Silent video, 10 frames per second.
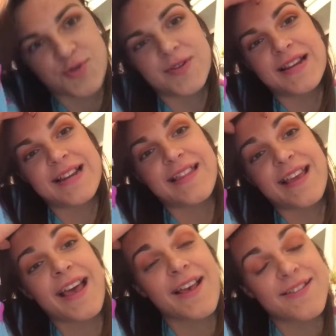doing
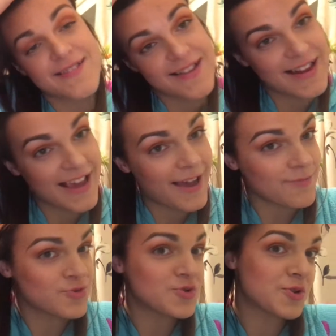anything else today.
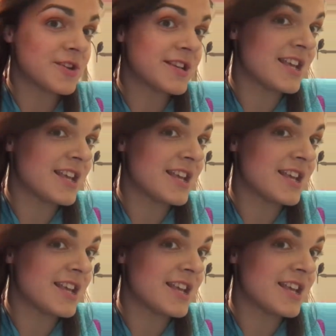I'm just going